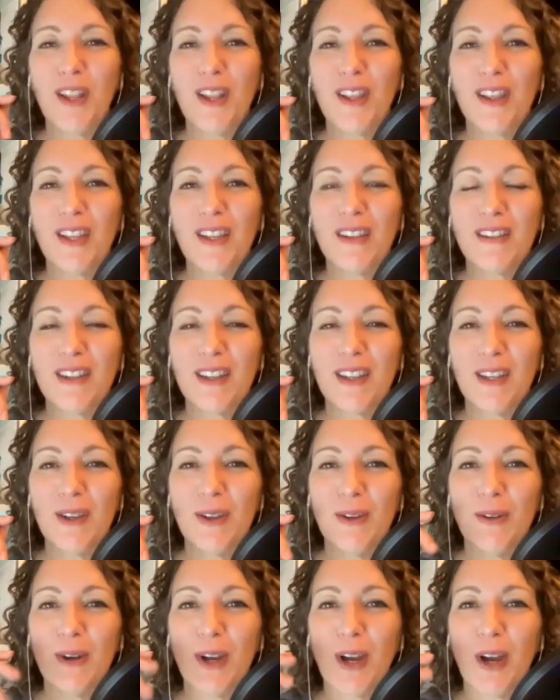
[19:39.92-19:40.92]
of the things that
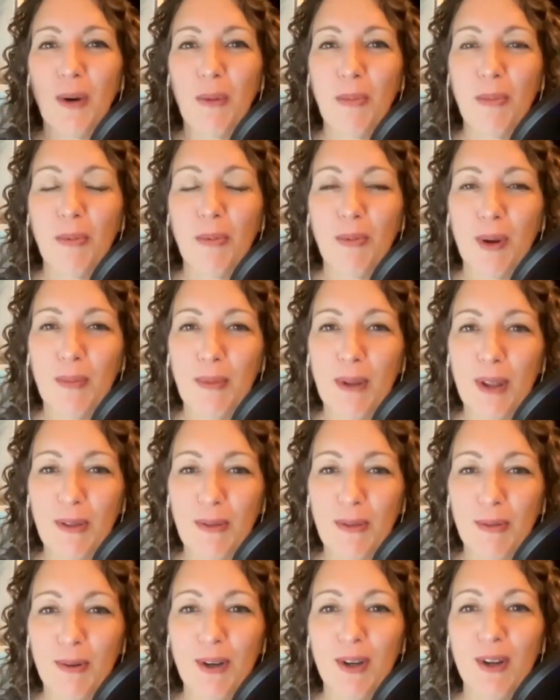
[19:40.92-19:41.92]
you help women
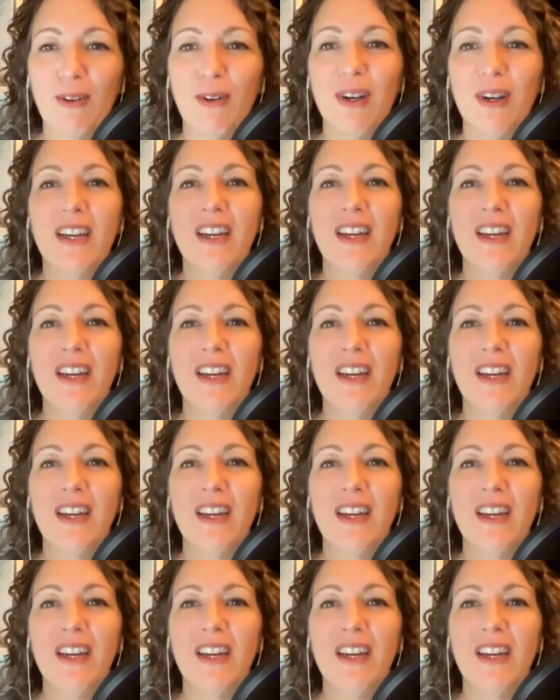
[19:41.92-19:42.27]
through